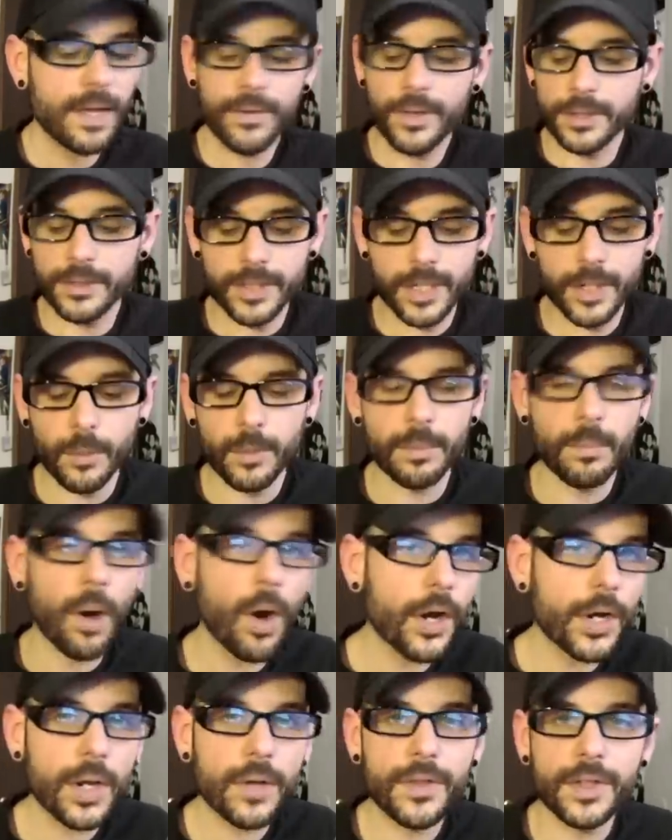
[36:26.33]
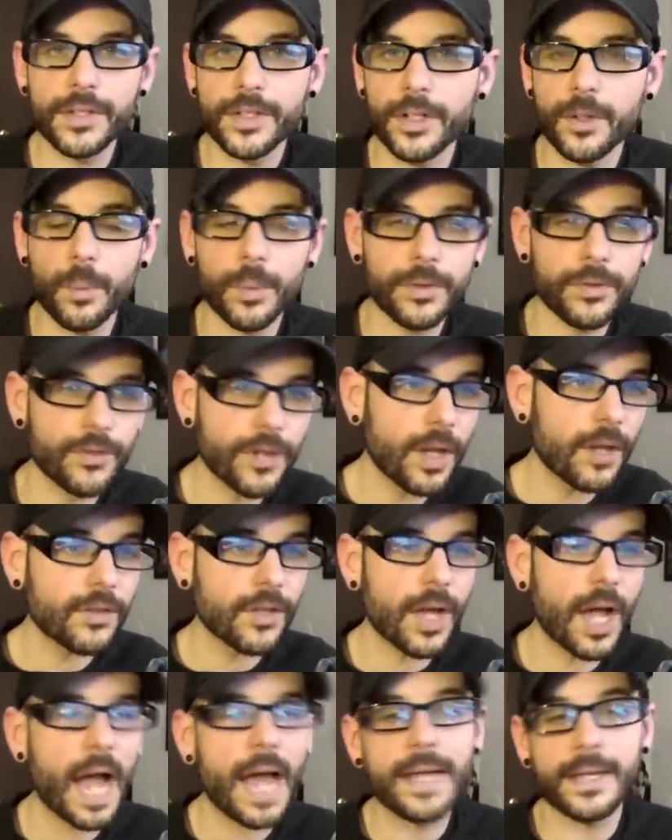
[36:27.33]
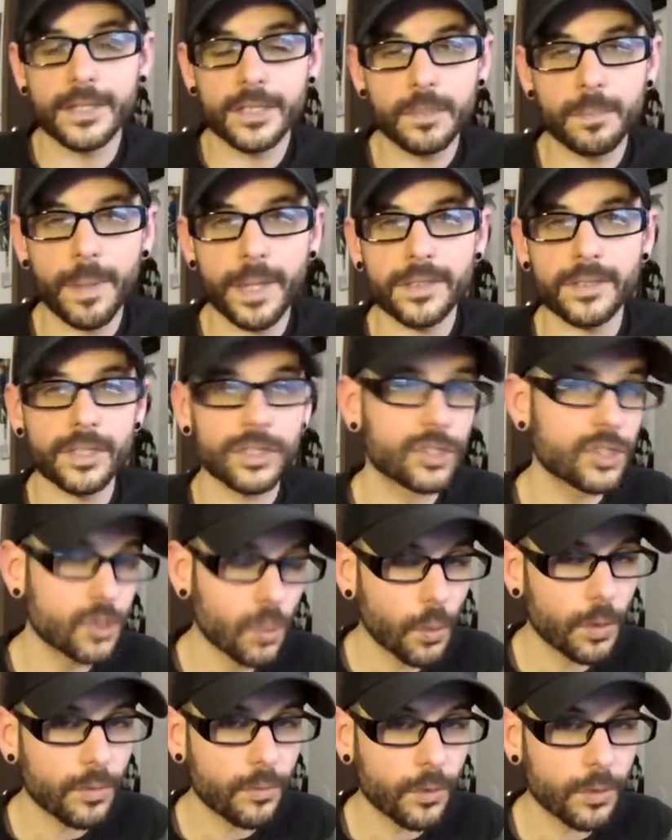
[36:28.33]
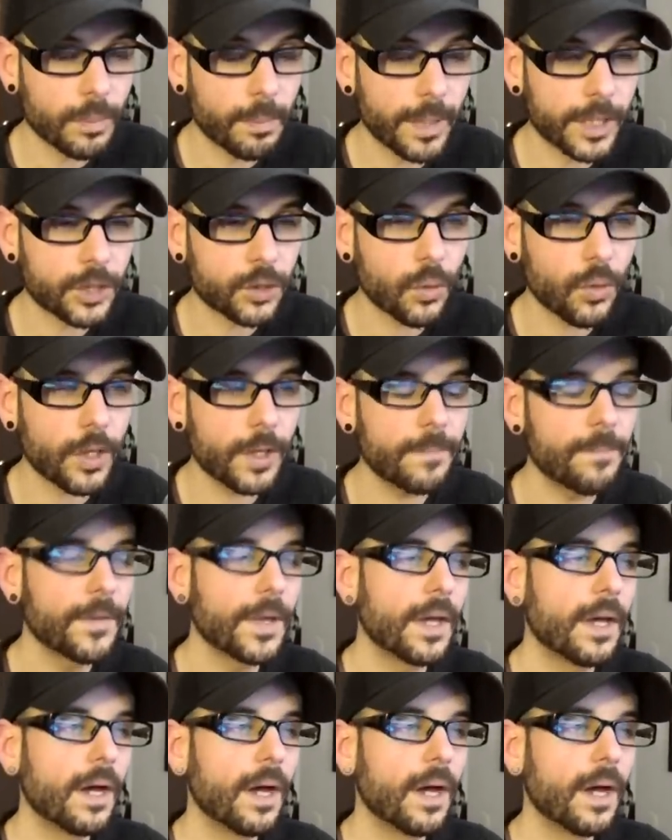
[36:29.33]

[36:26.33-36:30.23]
They did it with Mario, they did it with Zelda. I expect it sort of with Metroid.